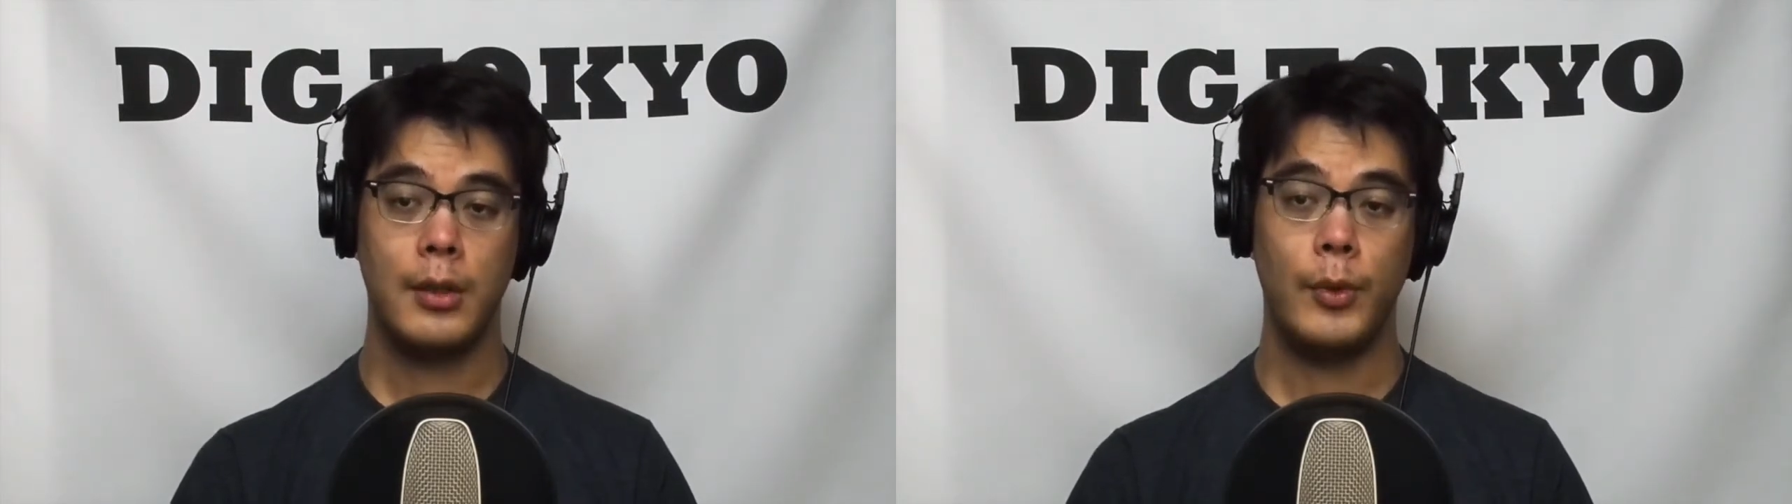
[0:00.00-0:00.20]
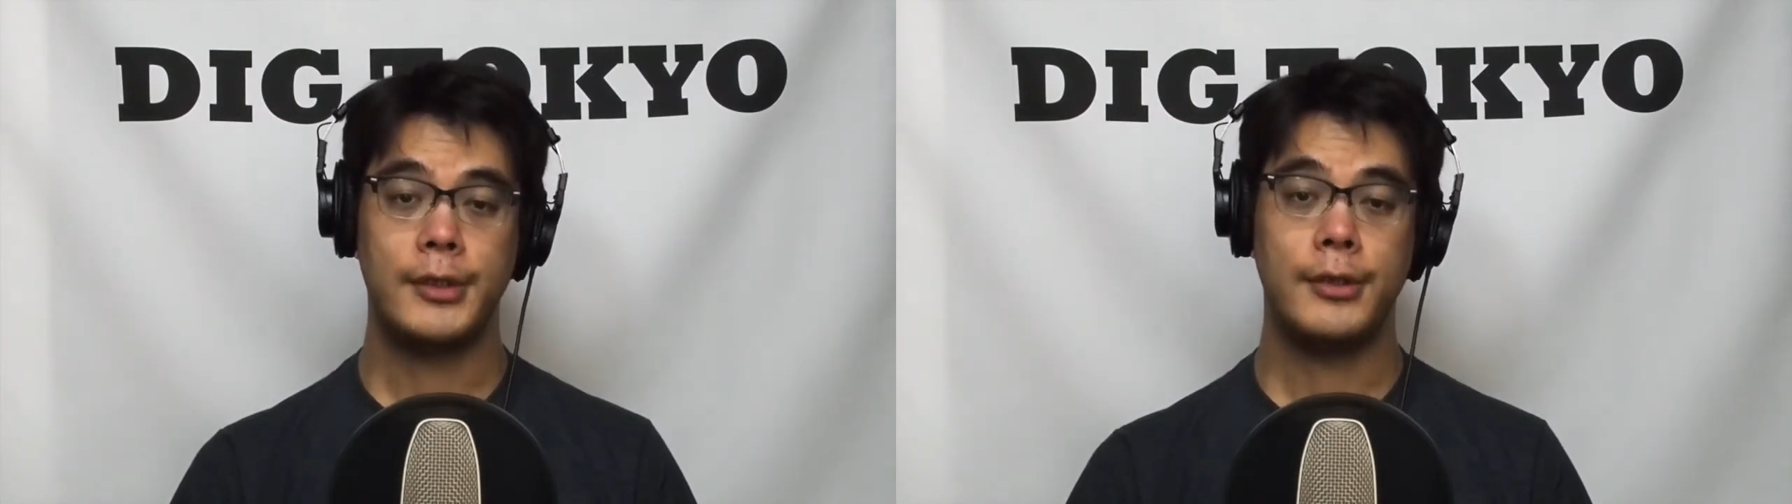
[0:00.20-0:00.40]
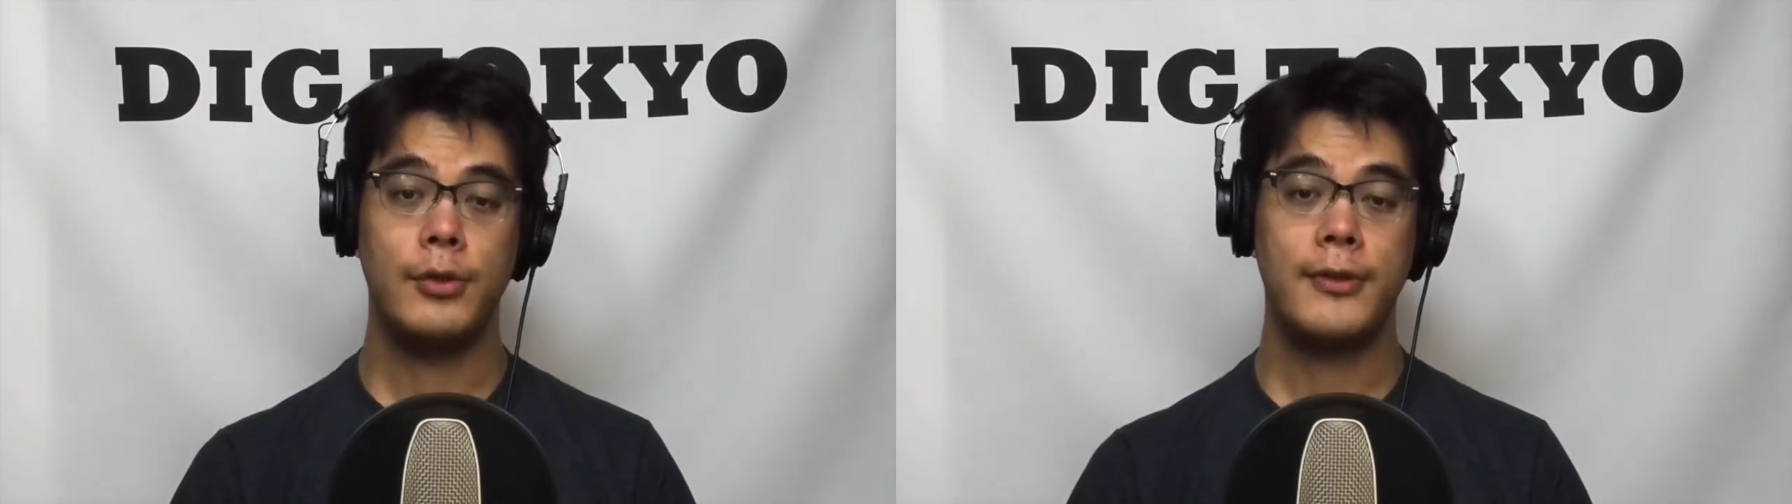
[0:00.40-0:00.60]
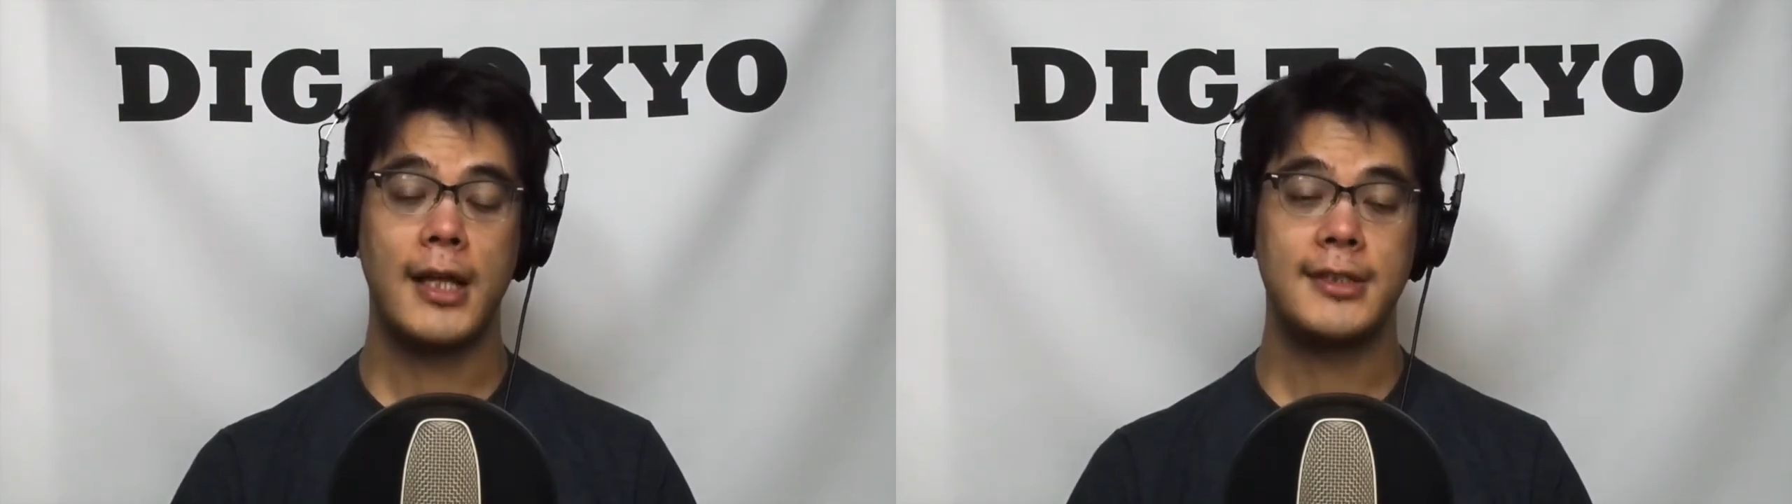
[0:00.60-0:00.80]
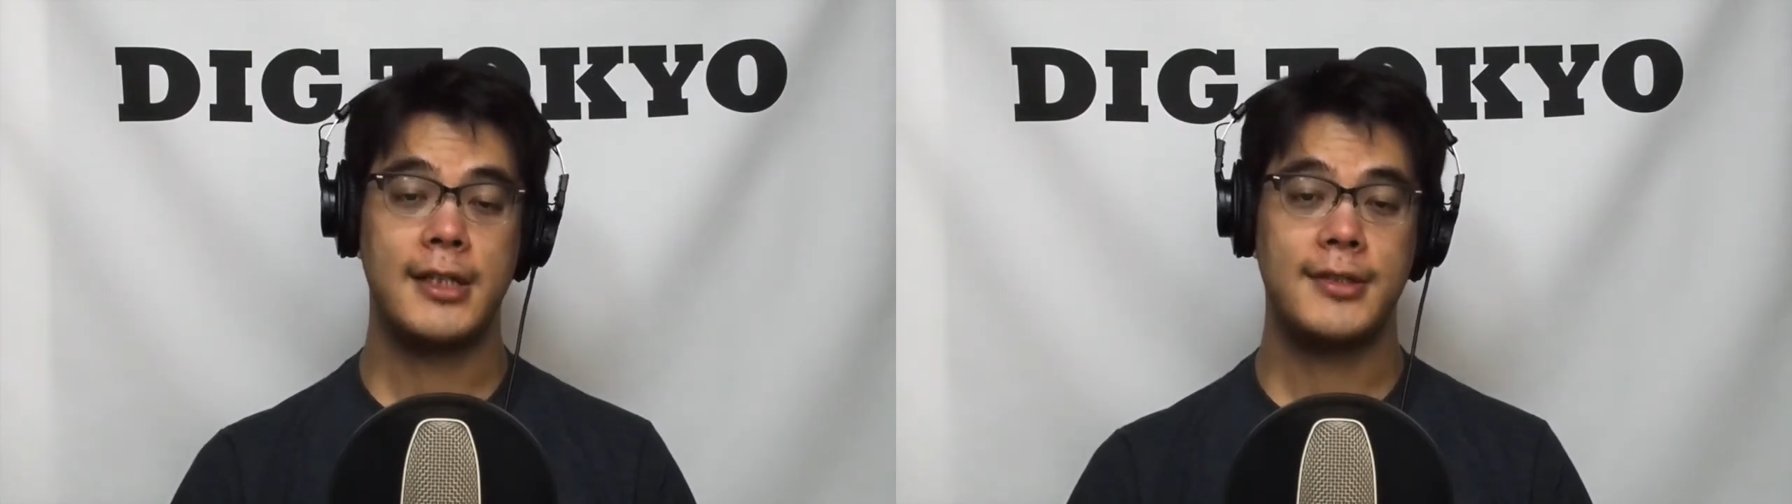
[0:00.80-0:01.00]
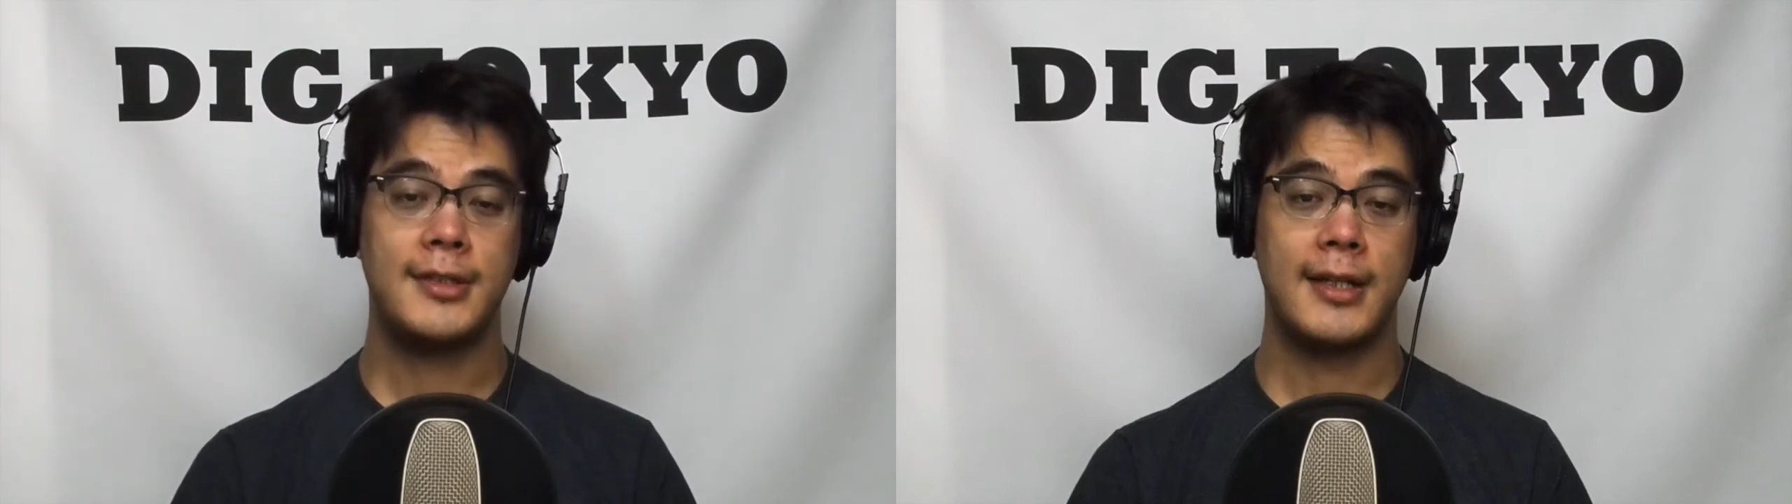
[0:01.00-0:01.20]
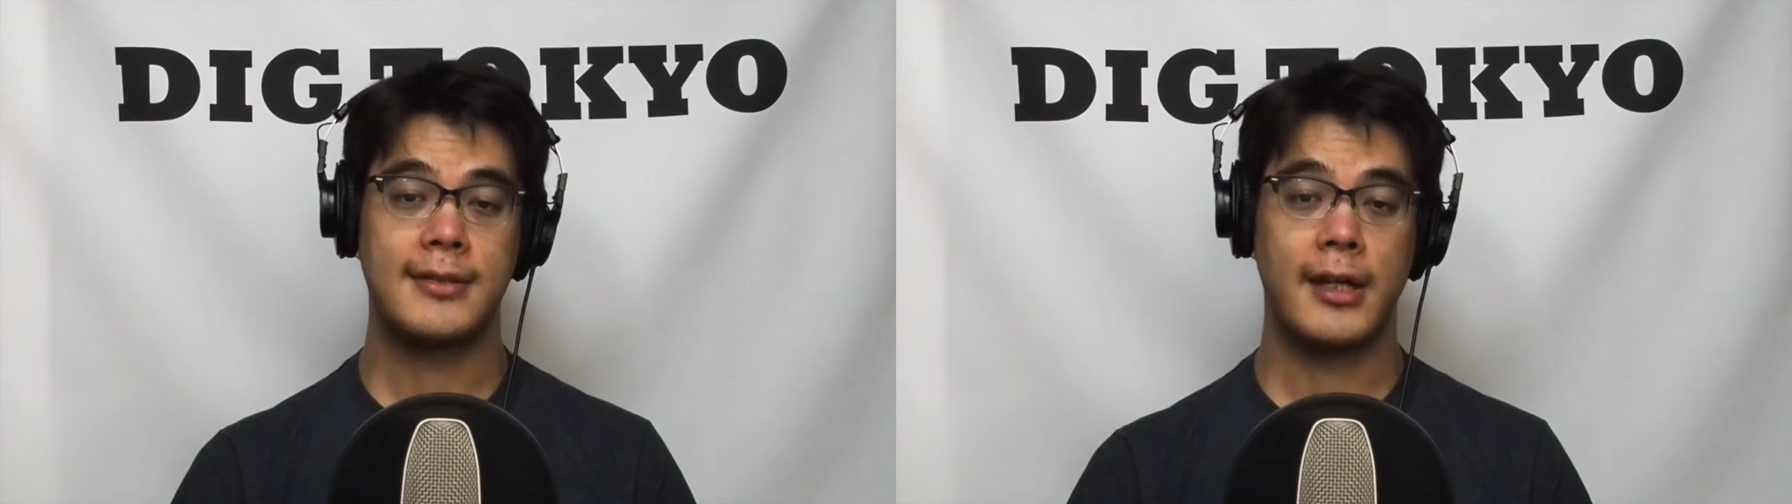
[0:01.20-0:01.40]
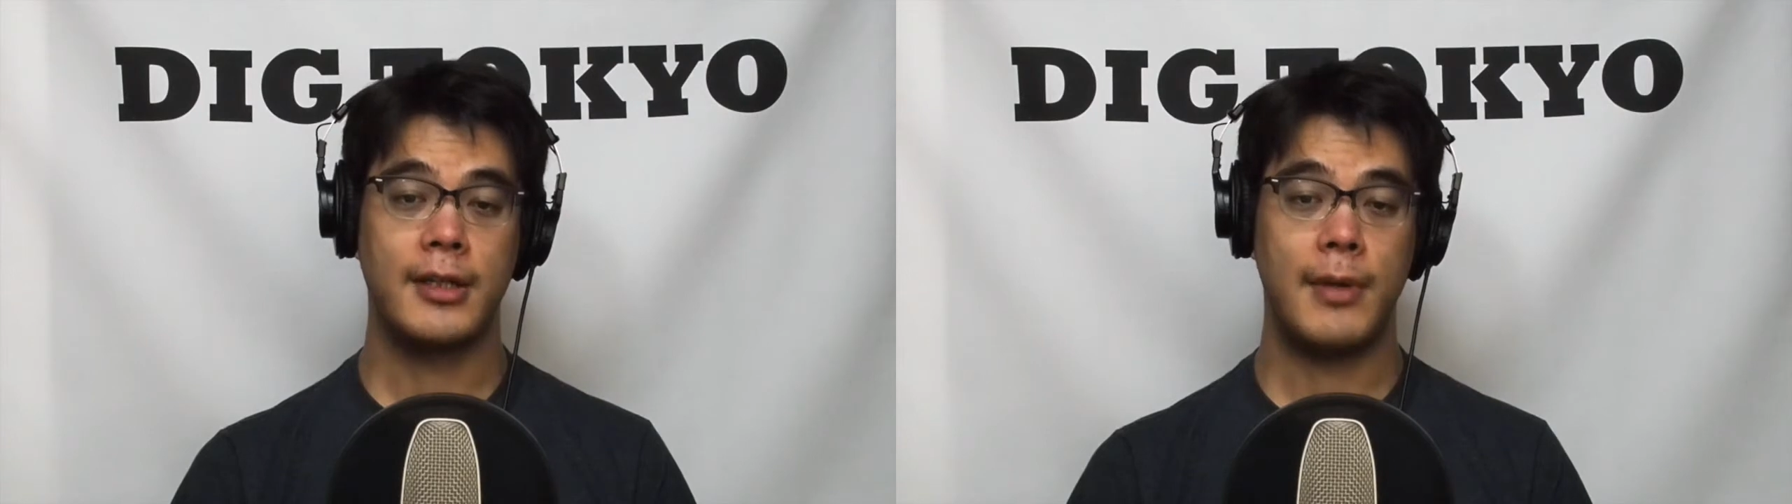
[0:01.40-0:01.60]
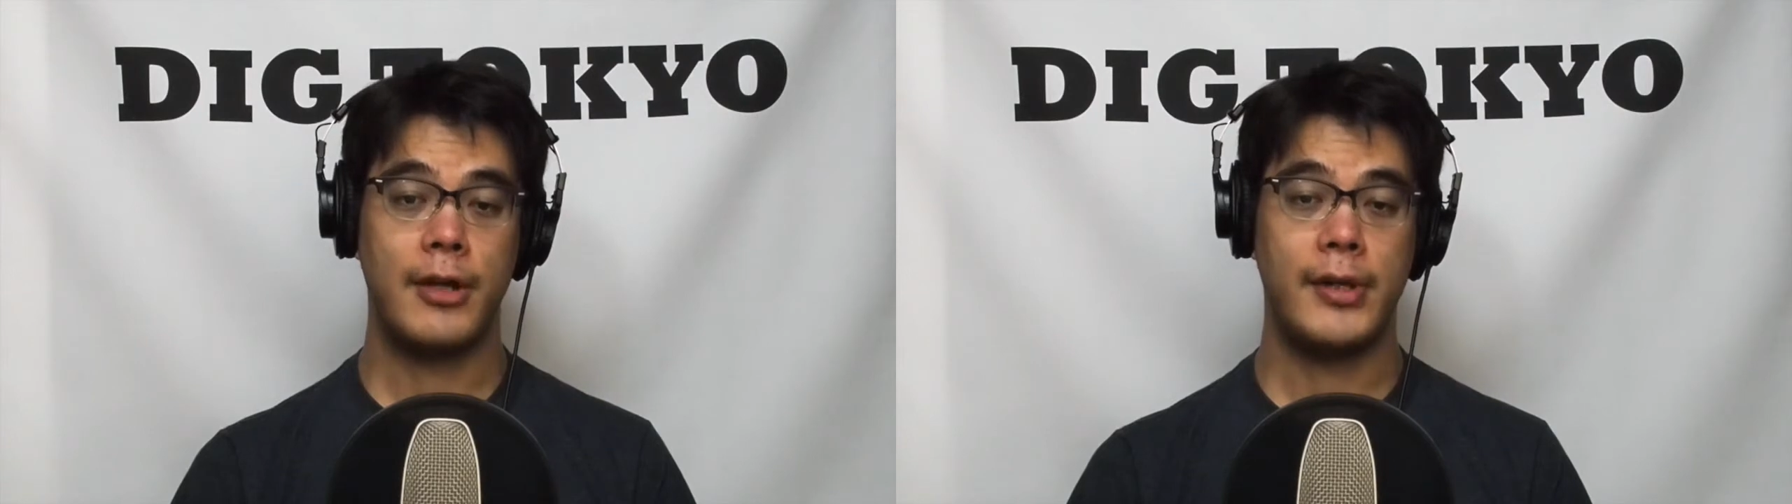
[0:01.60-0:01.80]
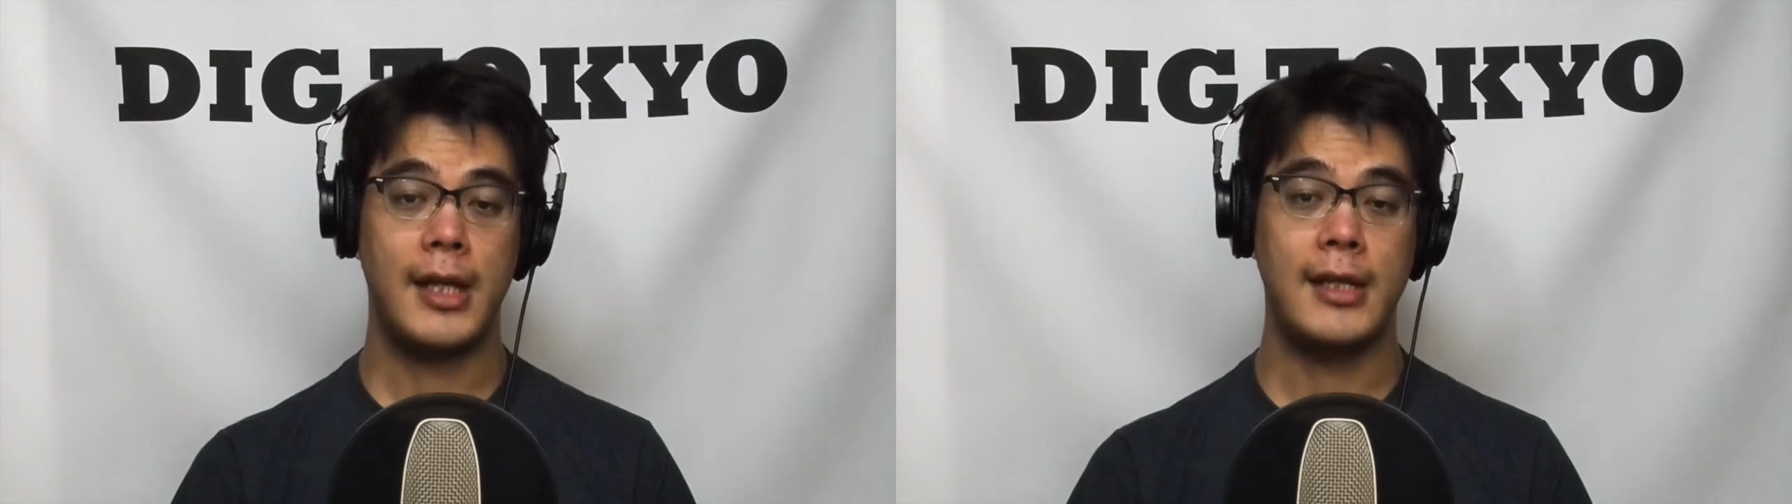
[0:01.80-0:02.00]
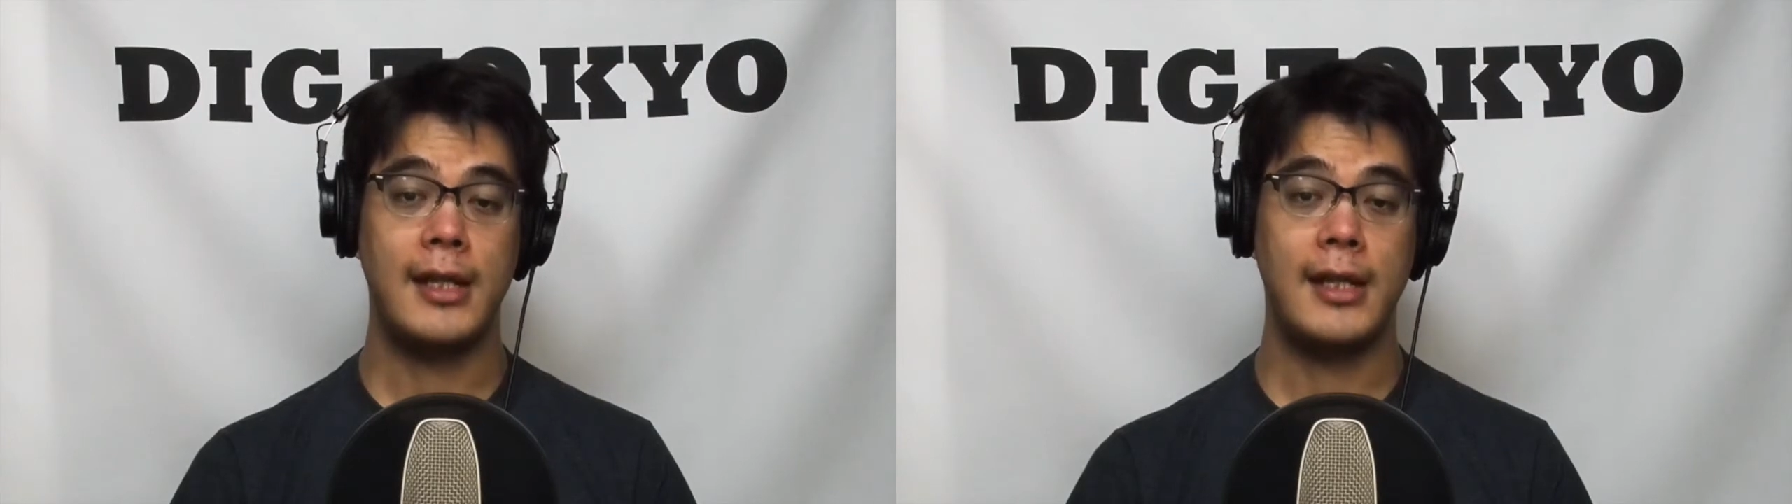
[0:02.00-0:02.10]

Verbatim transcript: with the 2006 documentary An